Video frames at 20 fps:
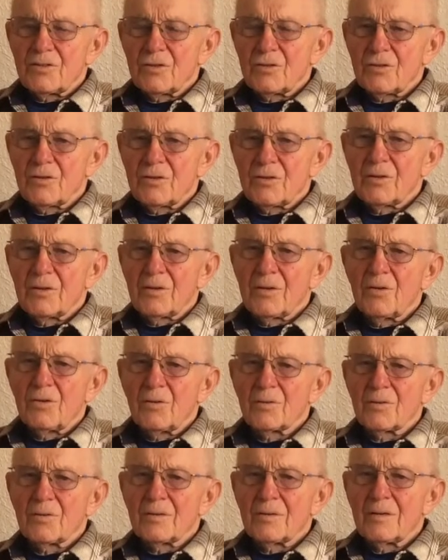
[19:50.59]
sugar
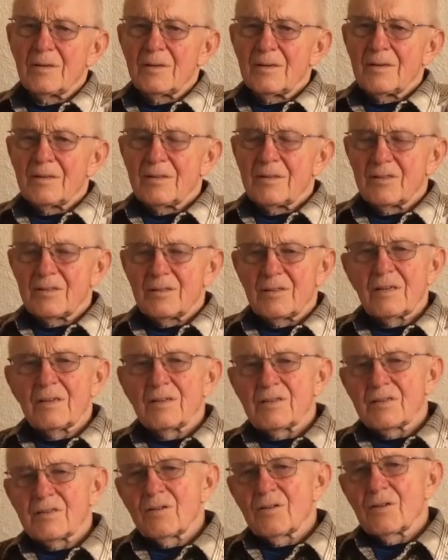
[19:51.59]
or
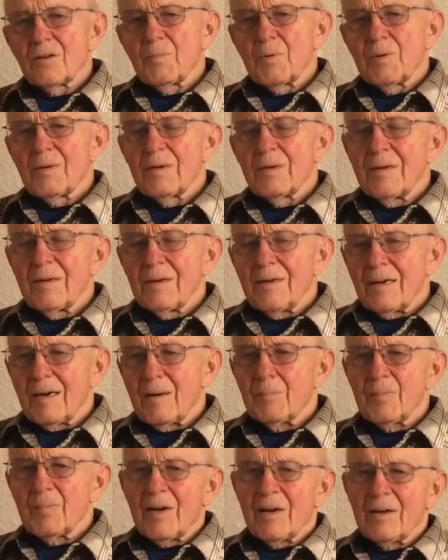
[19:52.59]
syrup
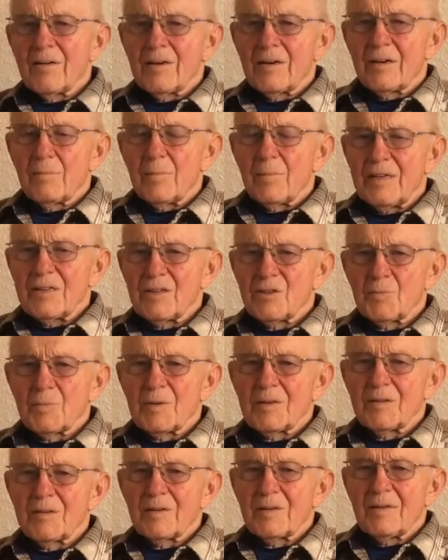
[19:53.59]
up down in the
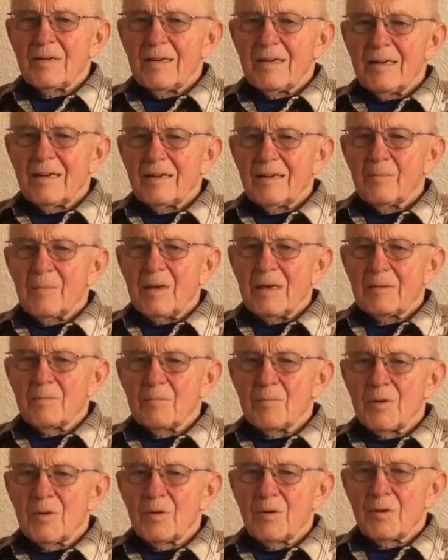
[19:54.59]
basement and make
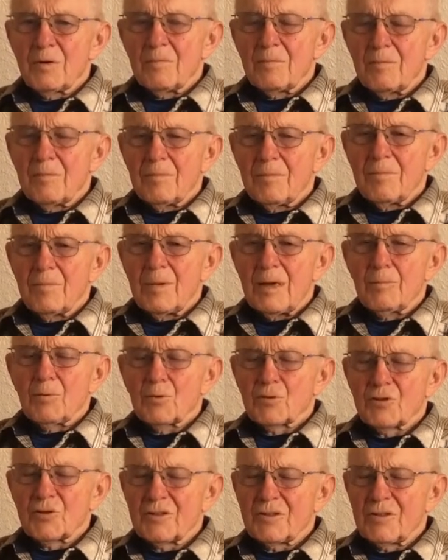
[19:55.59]

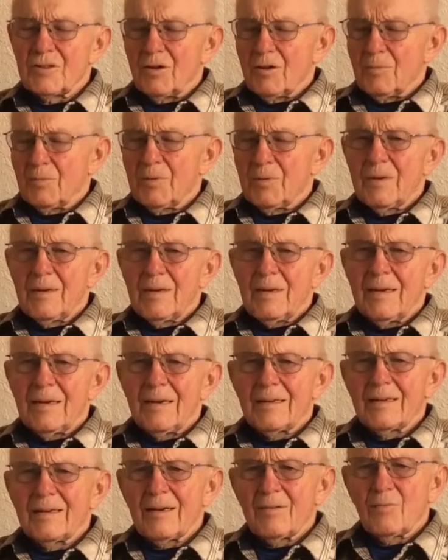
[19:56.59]
maple syrup.
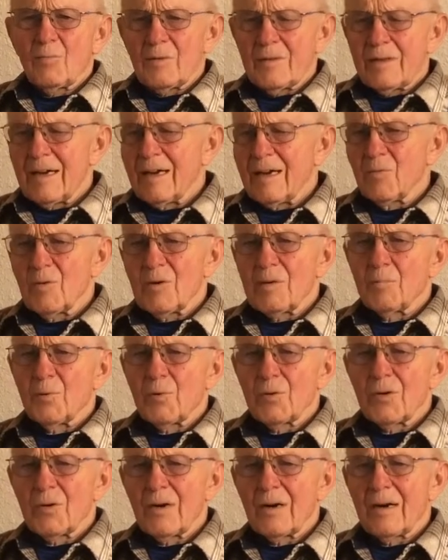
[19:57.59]
And that we'd
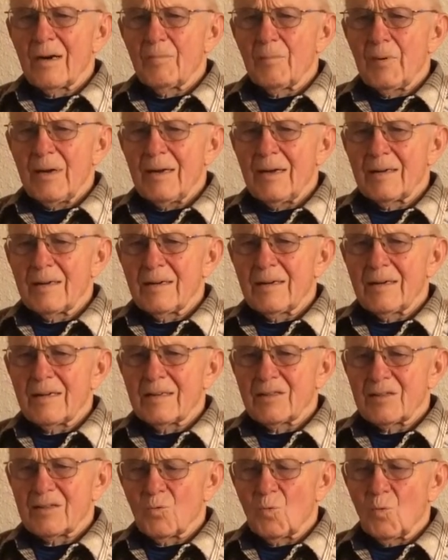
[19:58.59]
put on our
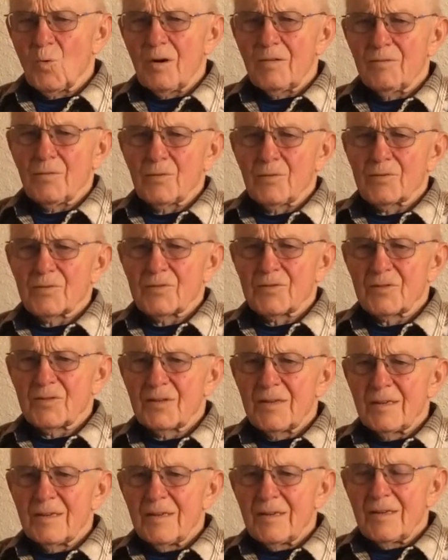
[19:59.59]
pancakes and waffles
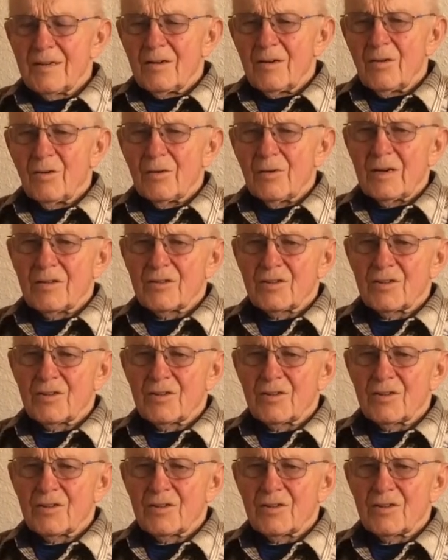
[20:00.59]
on a